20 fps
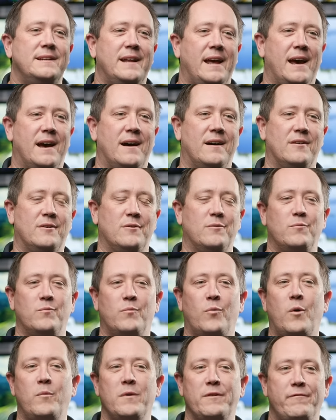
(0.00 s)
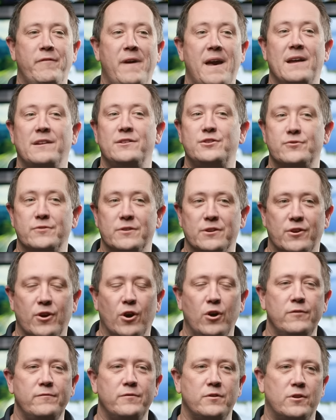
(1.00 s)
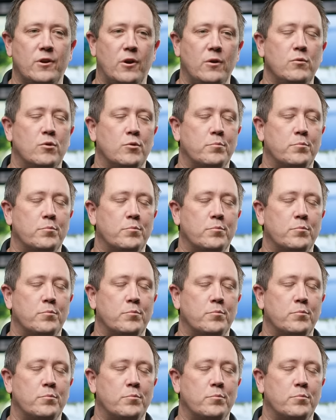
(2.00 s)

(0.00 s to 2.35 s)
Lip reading: Now, what we found during COVID though,